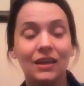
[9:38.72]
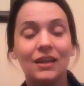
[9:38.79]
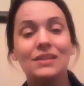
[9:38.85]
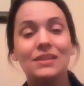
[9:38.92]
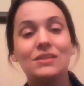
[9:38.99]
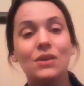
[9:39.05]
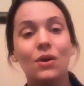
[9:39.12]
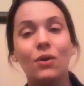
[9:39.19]

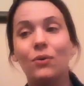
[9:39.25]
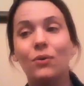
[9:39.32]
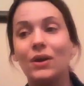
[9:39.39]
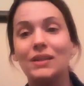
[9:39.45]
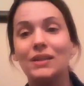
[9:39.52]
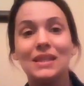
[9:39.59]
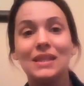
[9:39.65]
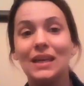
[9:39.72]
So
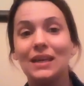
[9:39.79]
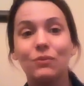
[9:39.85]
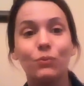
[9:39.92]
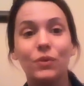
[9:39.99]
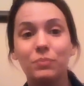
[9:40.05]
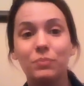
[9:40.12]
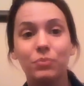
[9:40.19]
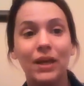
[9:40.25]
it's like
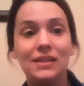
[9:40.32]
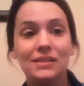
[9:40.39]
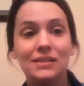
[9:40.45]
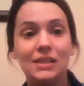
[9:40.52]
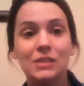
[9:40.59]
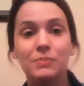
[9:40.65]
with Plexus,